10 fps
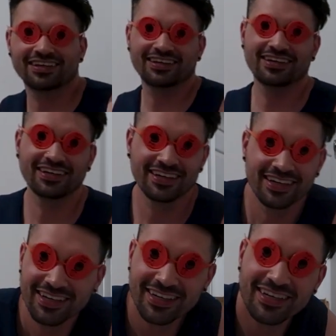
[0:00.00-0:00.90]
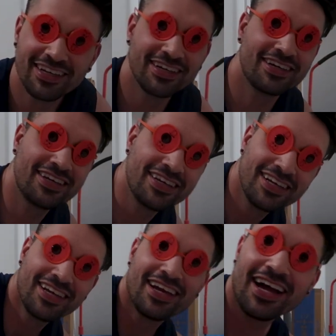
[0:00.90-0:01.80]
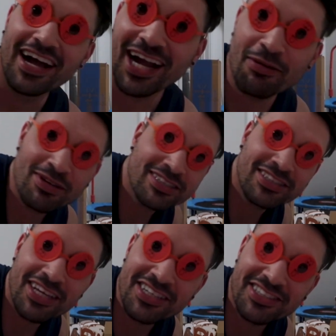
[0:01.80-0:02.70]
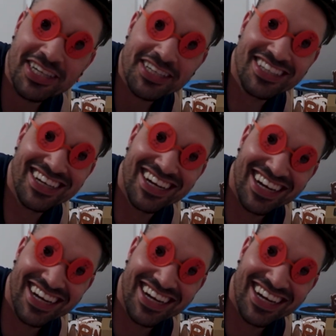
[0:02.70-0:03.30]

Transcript: out to Walmart. I got my stunner shades.